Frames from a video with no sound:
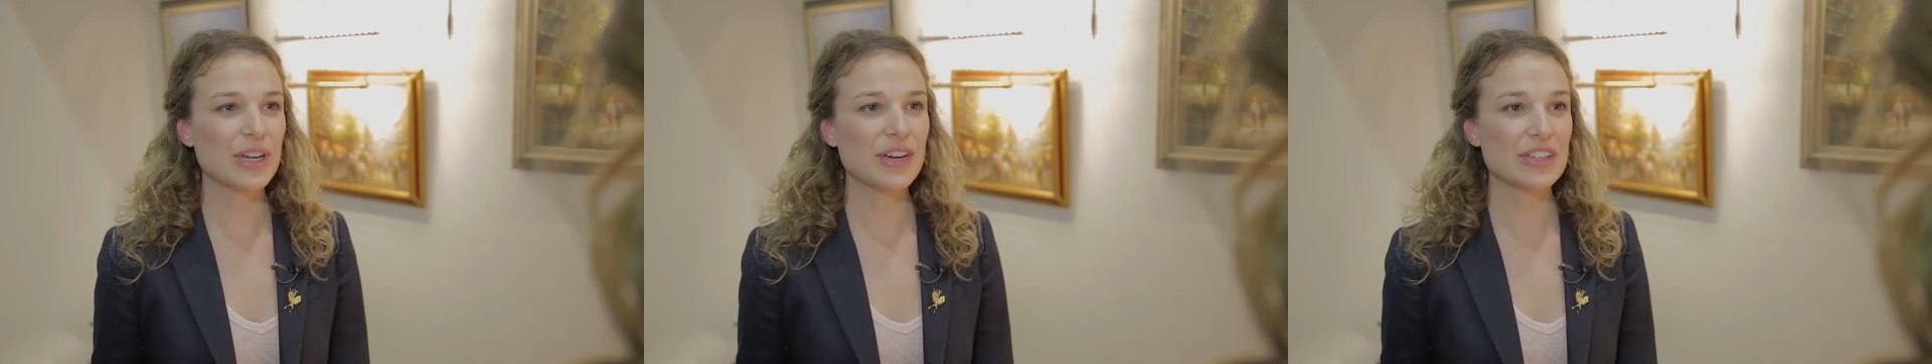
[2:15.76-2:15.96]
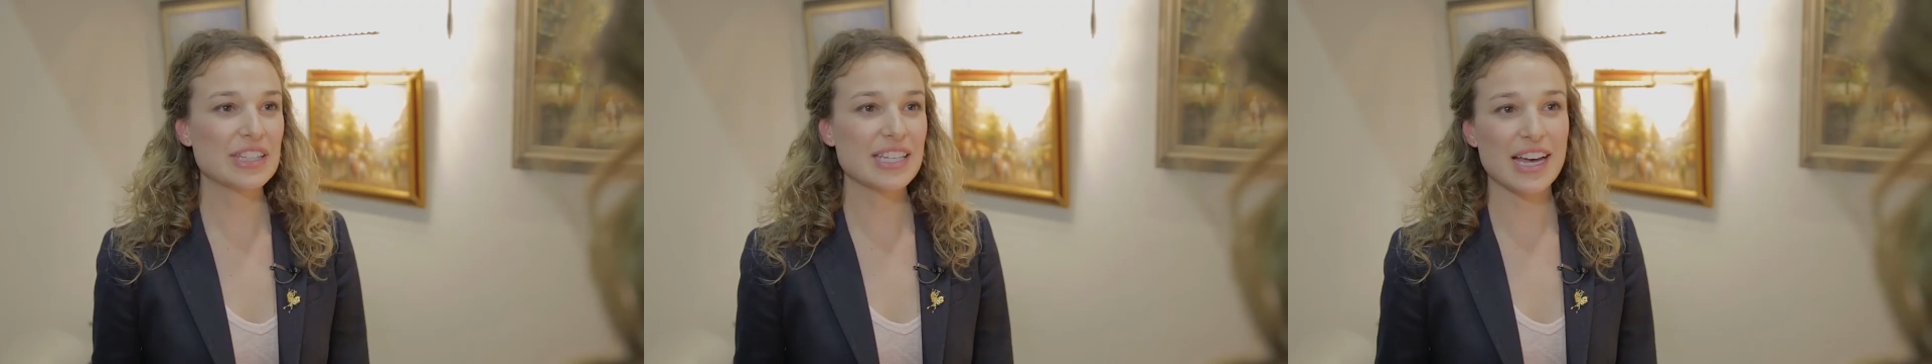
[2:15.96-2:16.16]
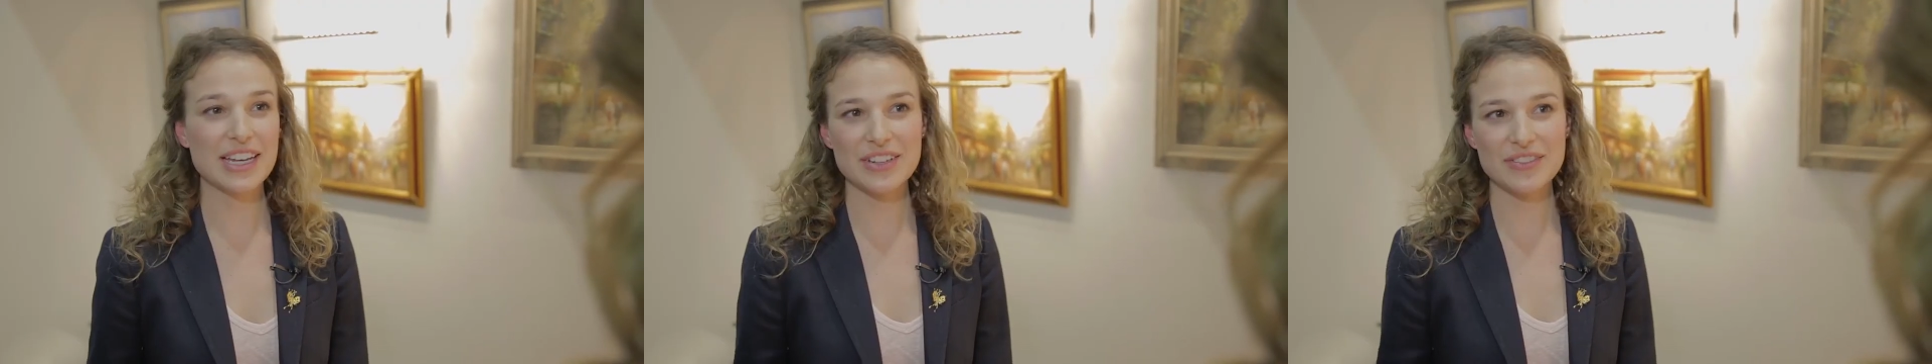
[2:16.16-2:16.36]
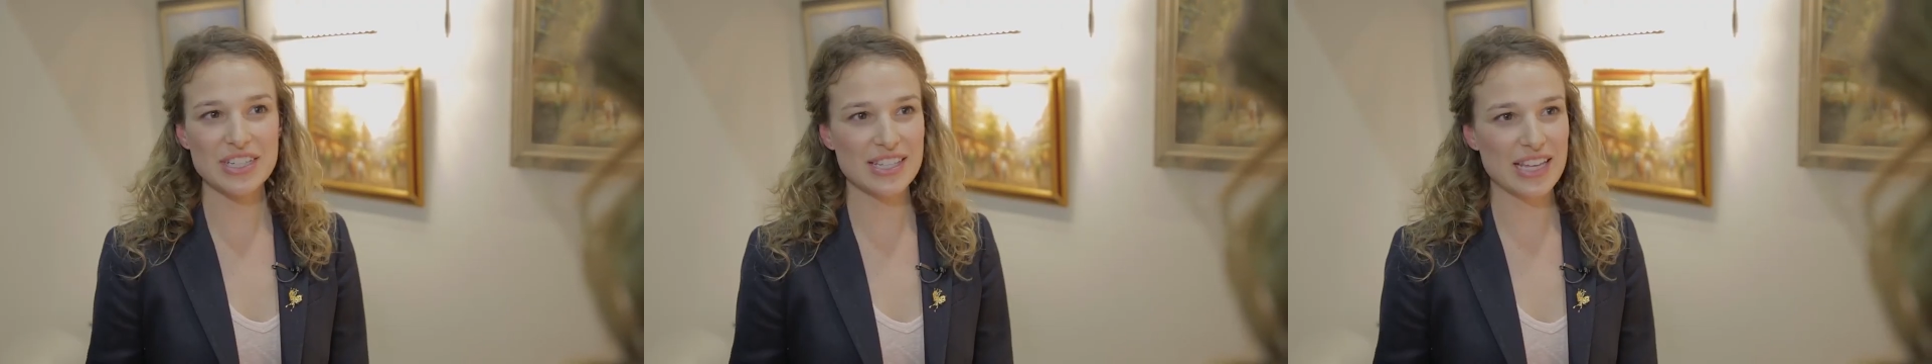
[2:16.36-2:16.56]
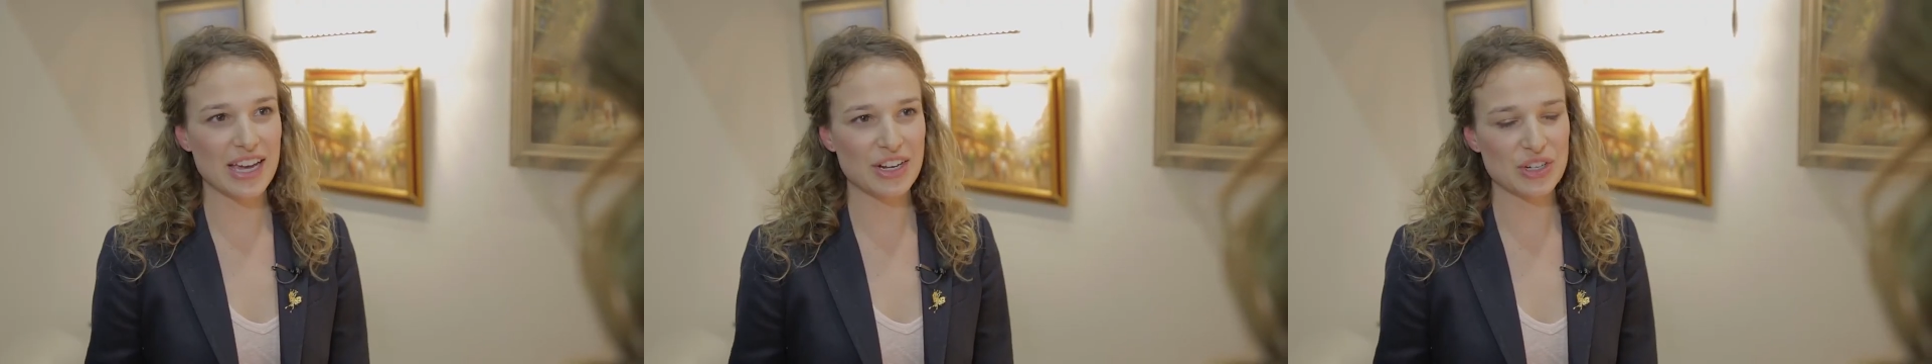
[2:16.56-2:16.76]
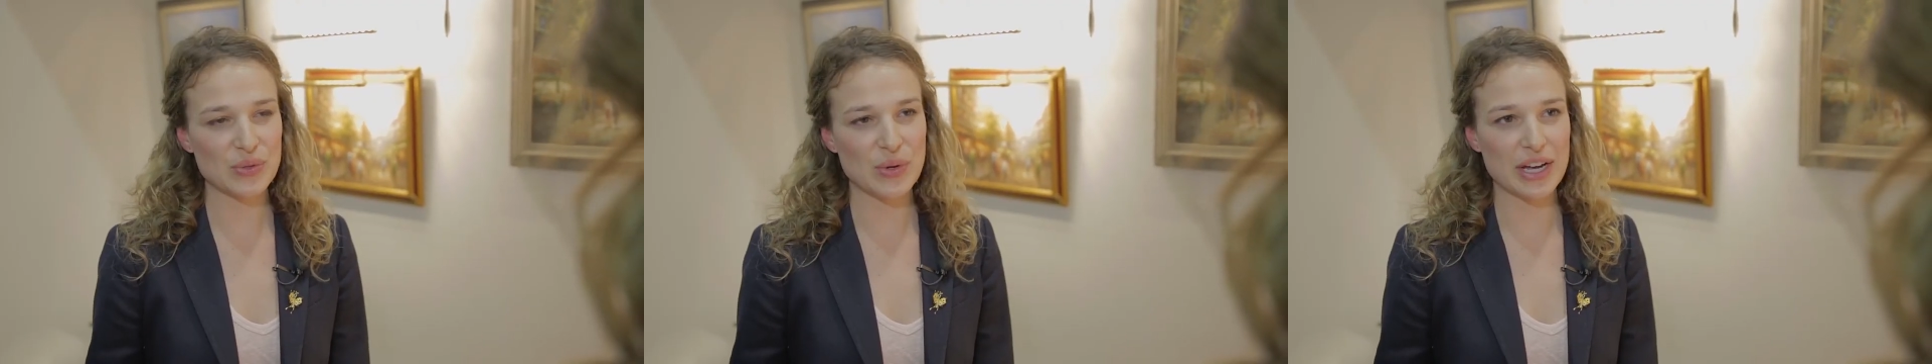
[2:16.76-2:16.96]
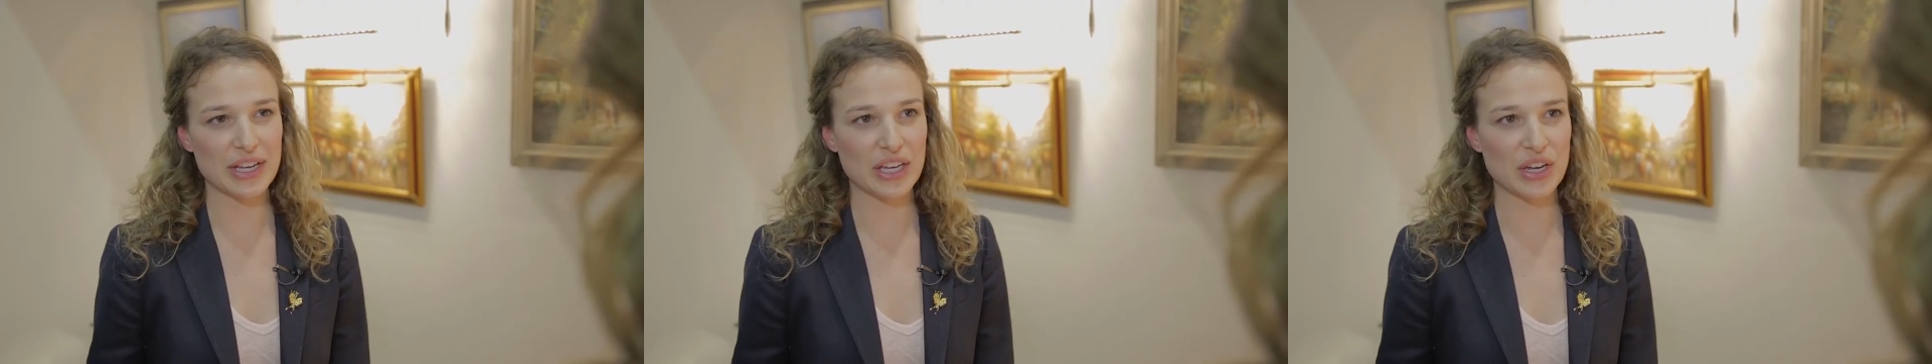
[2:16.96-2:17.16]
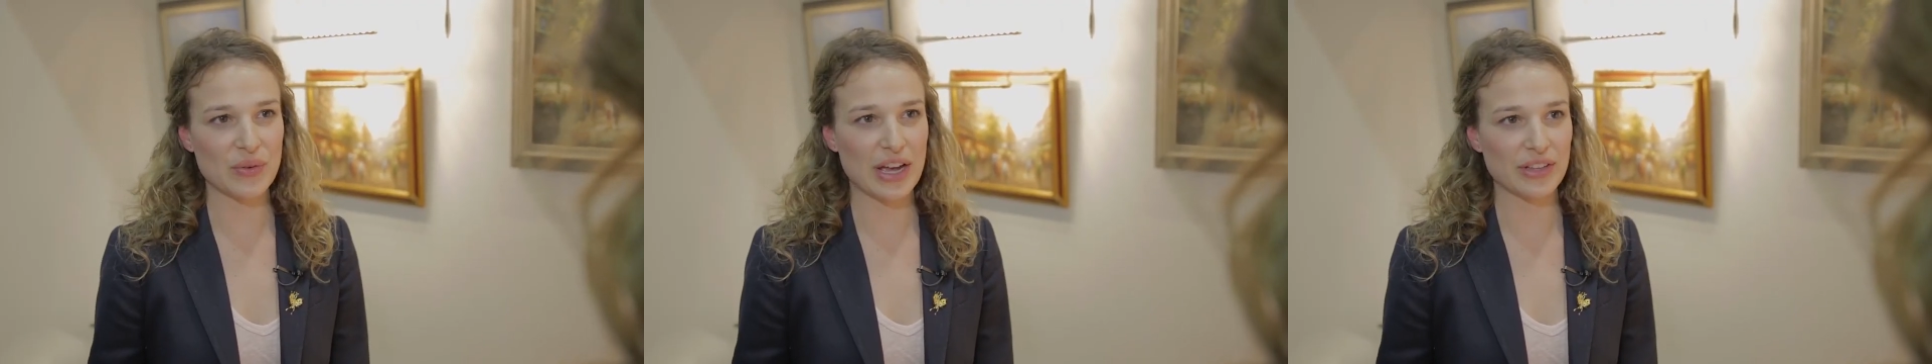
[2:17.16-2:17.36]
We have a ton of designers
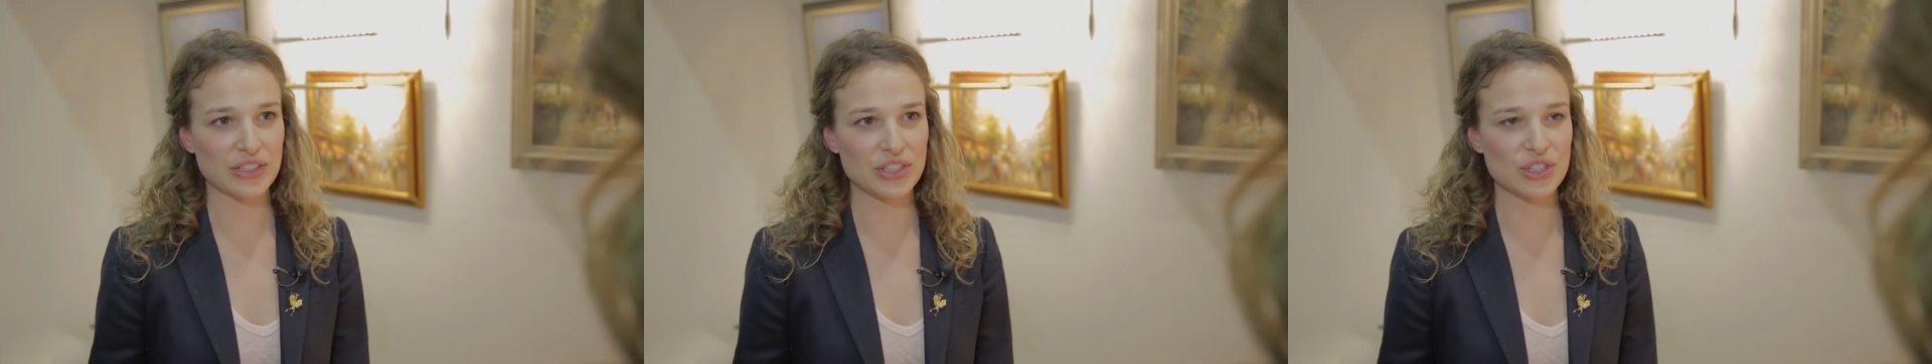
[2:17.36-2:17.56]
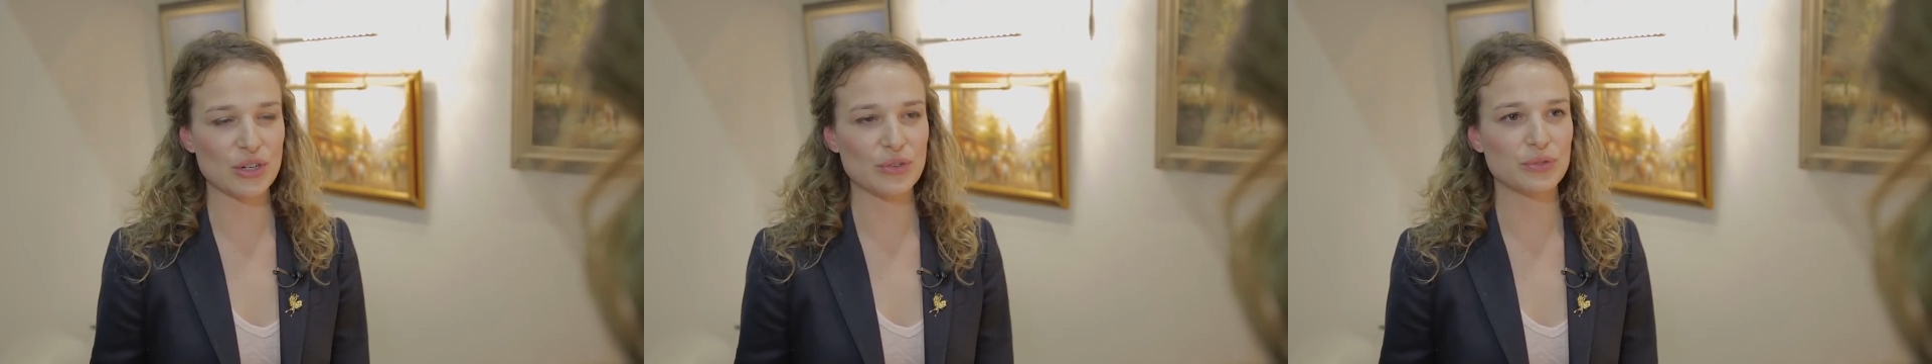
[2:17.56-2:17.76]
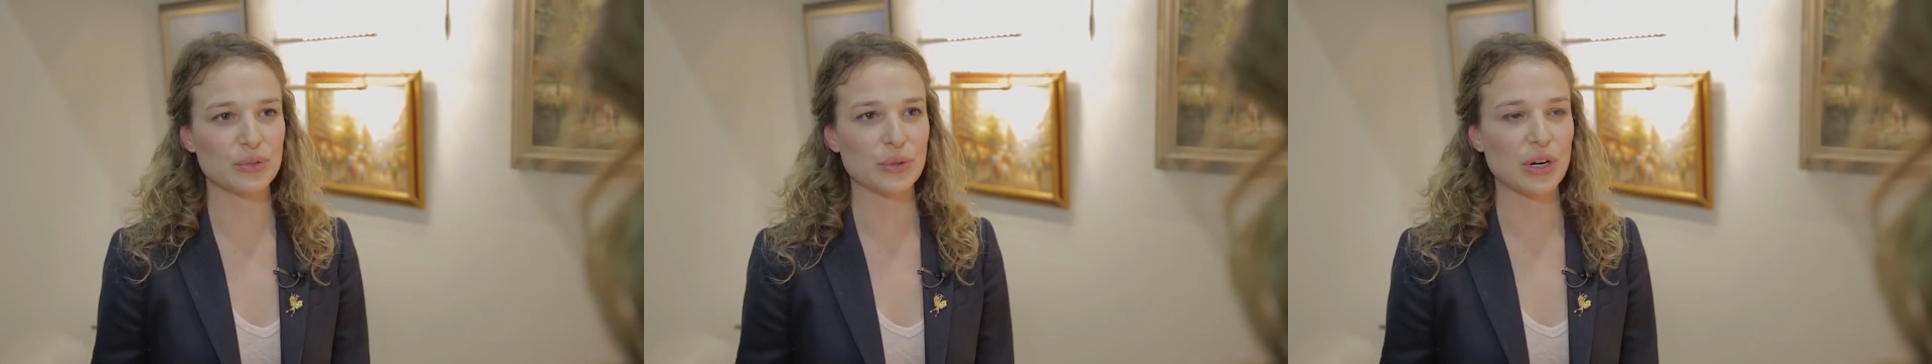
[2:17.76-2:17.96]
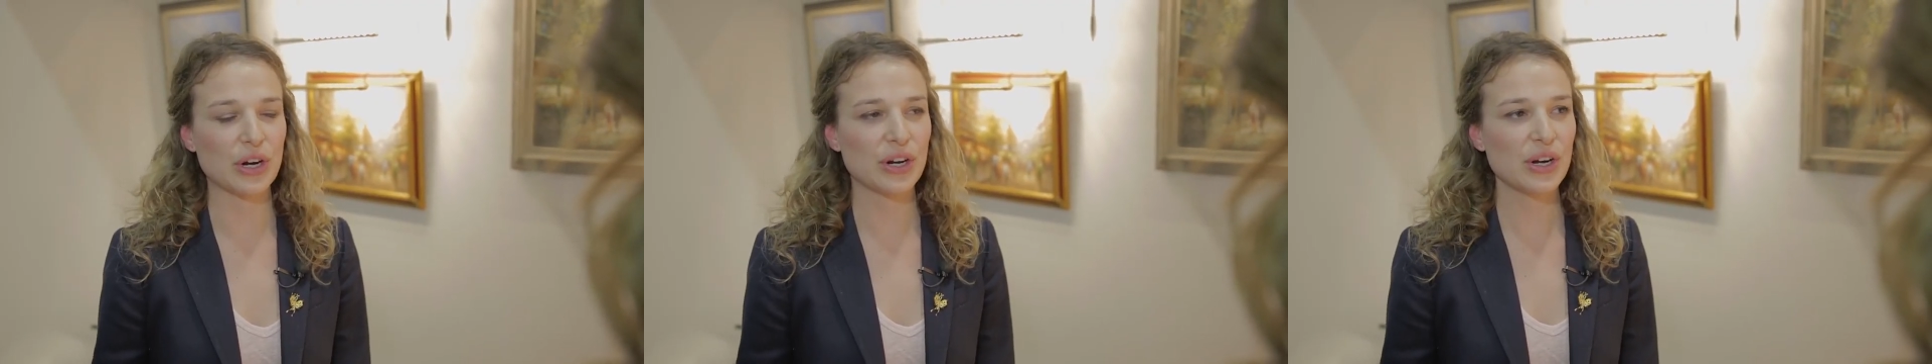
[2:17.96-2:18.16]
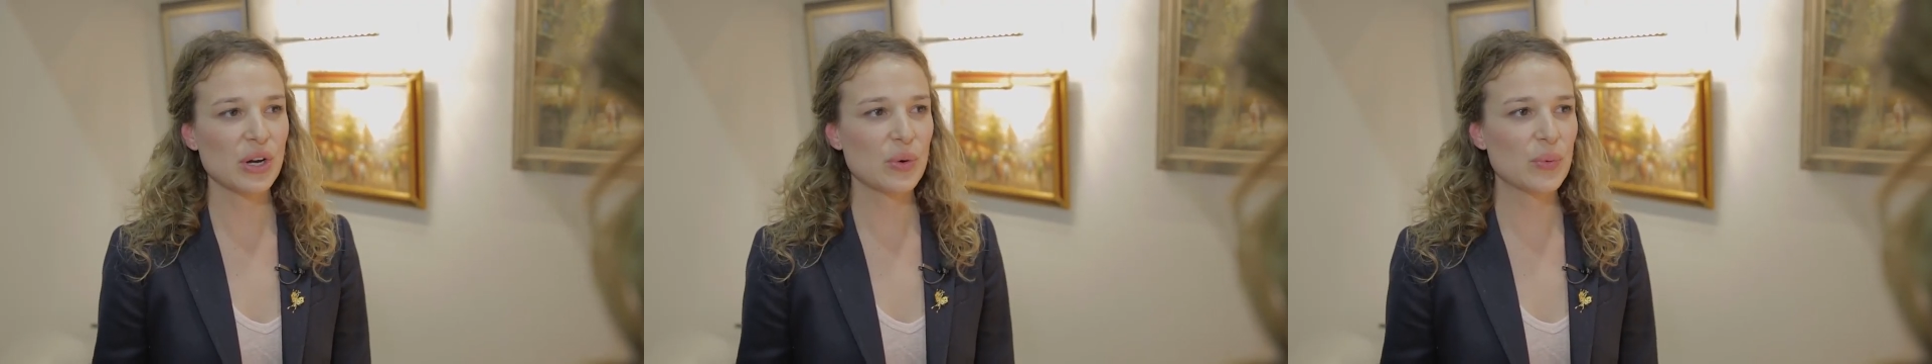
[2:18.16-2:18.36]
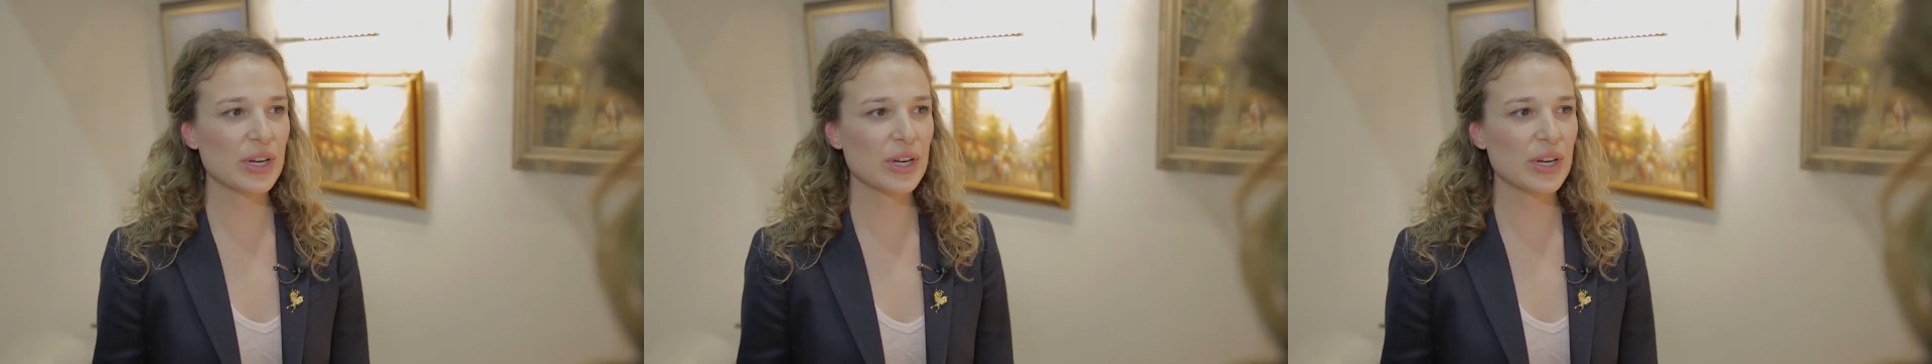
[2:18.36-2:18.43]
walking around the show floor.